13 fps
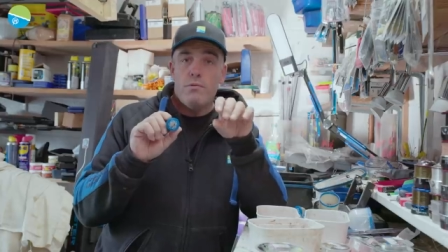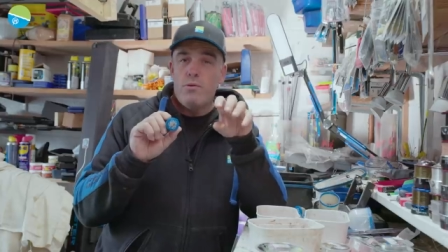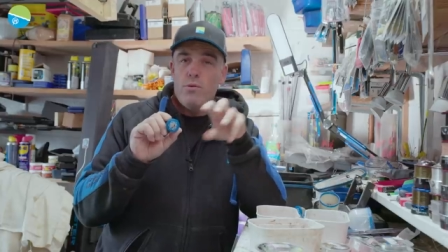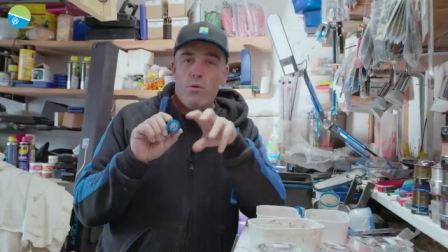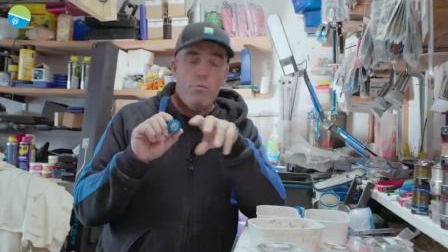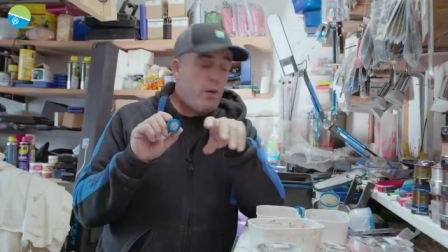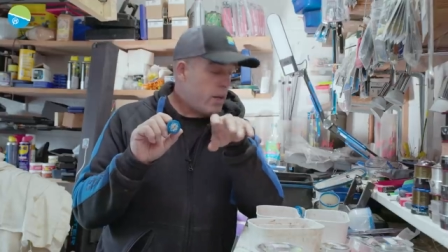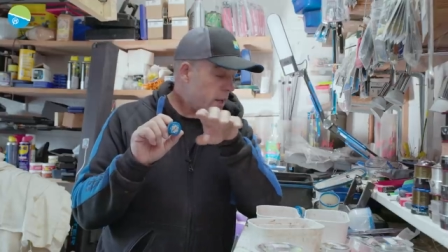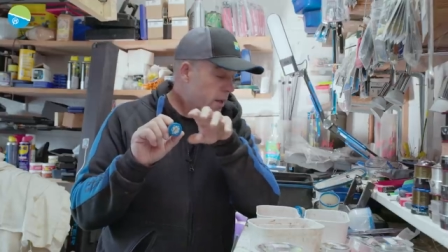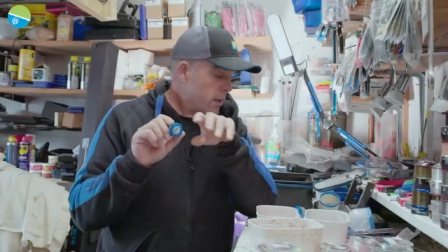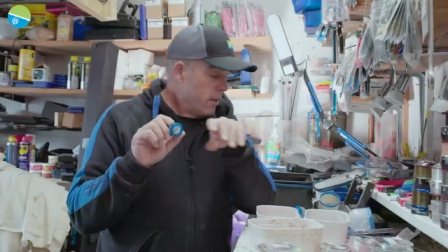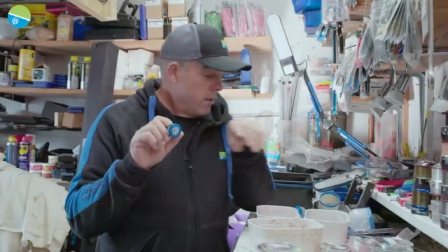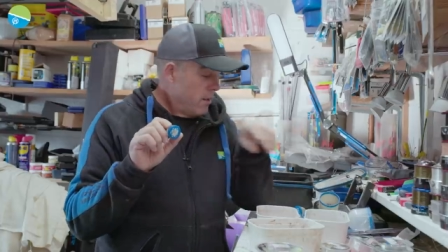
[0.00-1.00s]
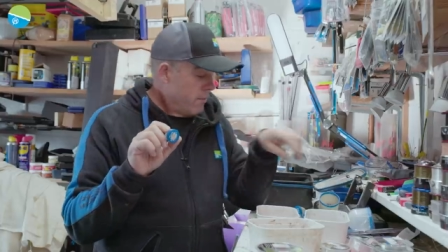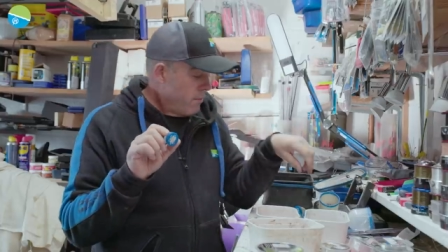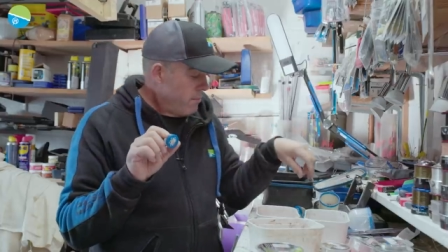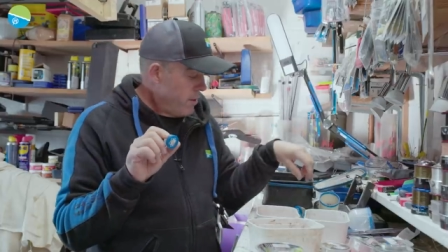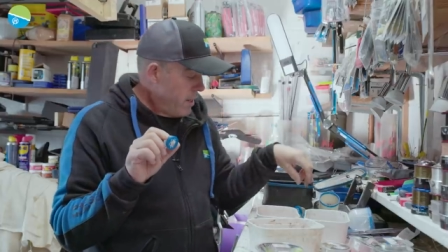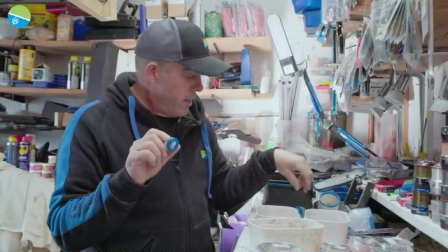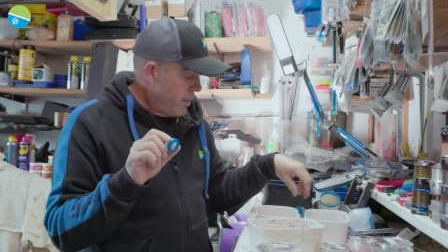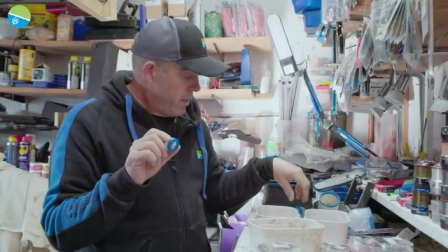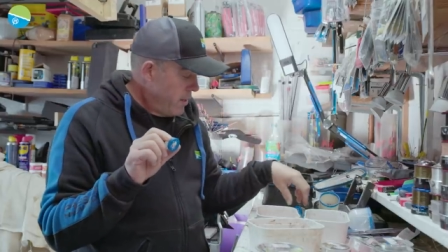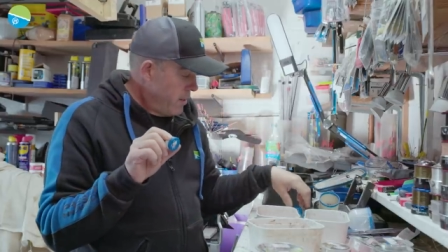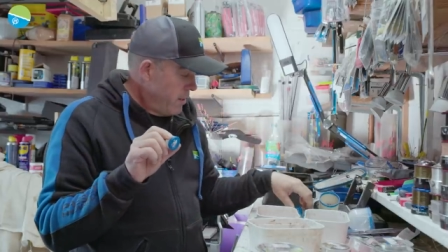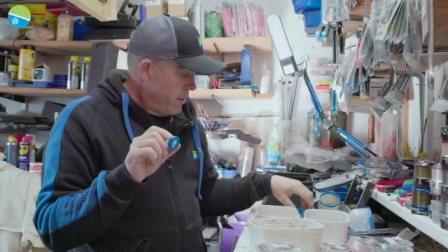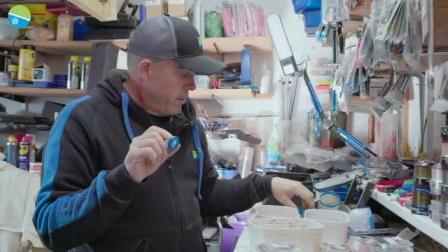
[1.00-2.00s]
Normally, for me,
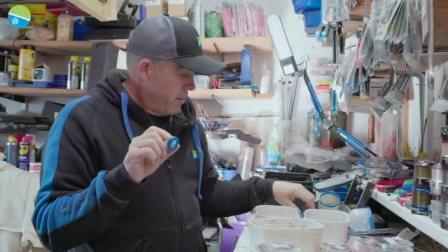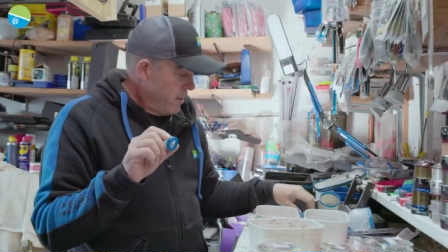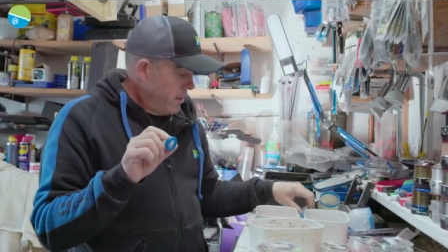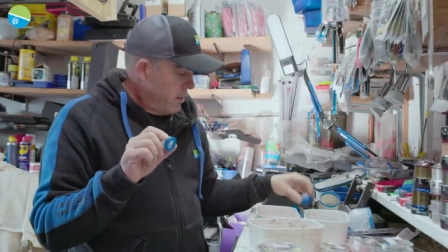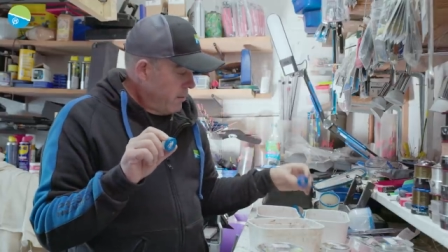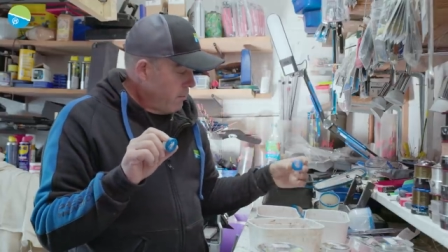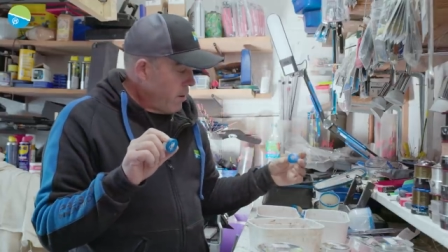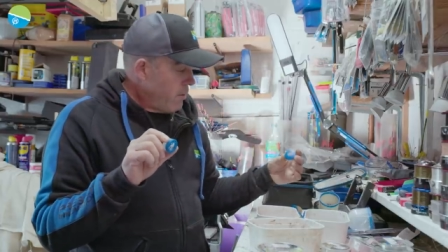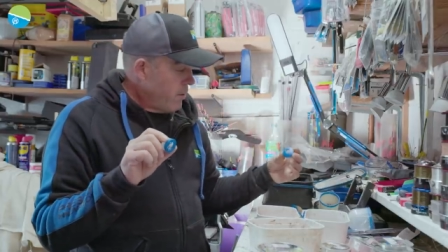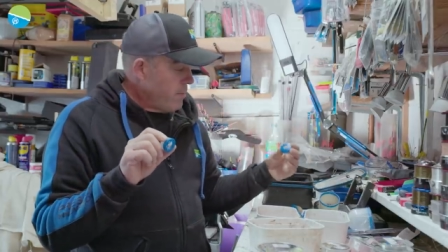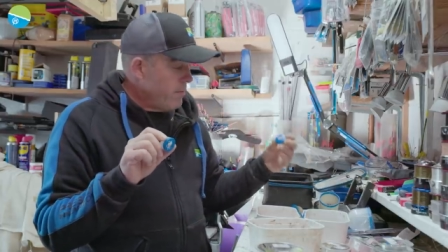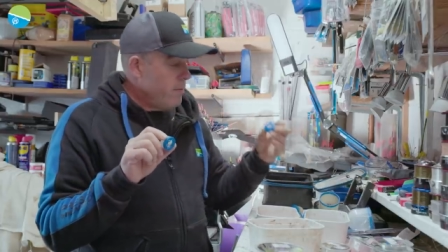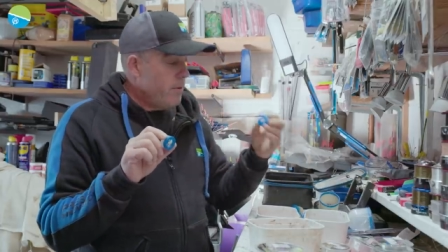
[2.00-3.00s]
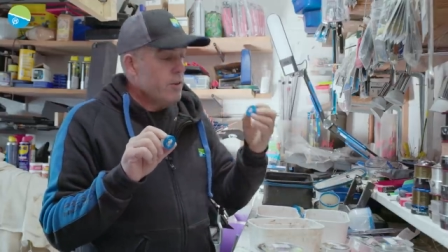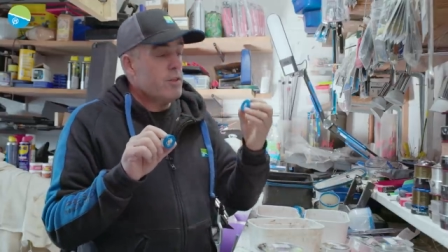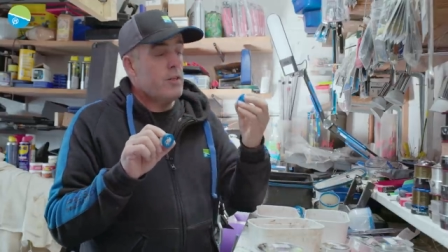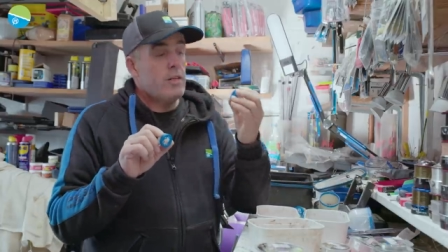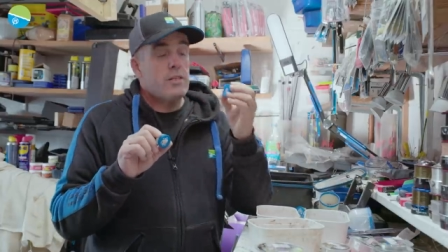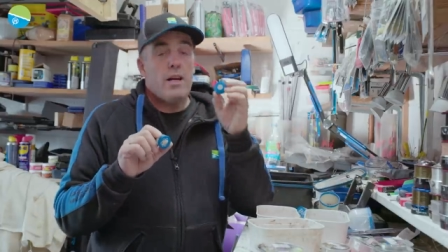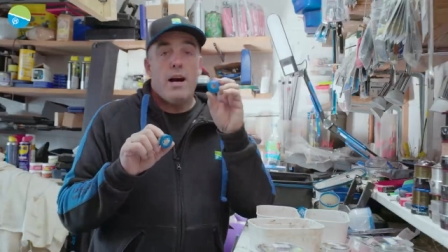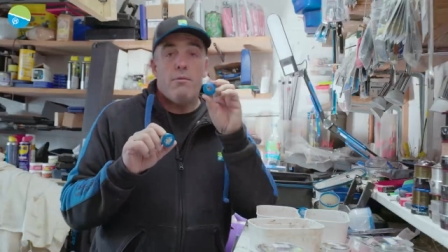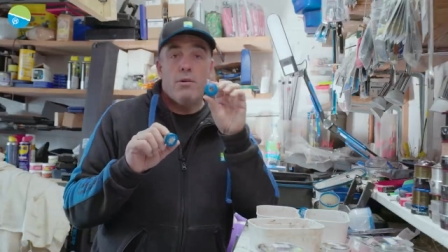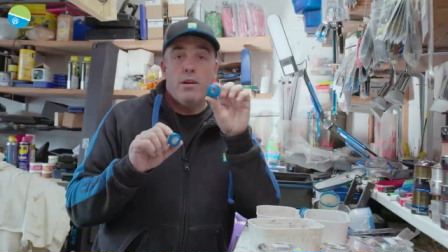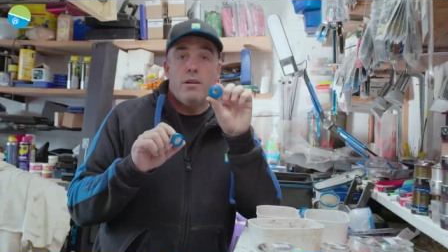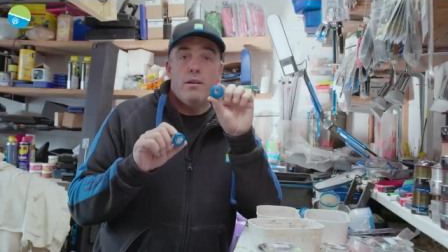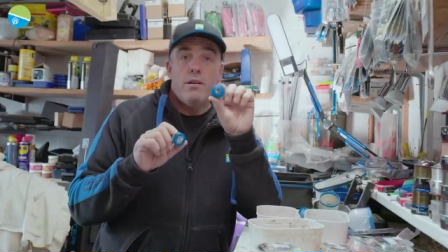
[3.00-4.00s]
where I've been fishing is that
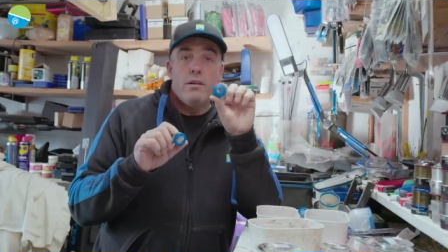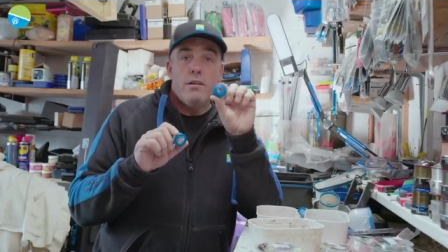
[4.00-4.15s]
one,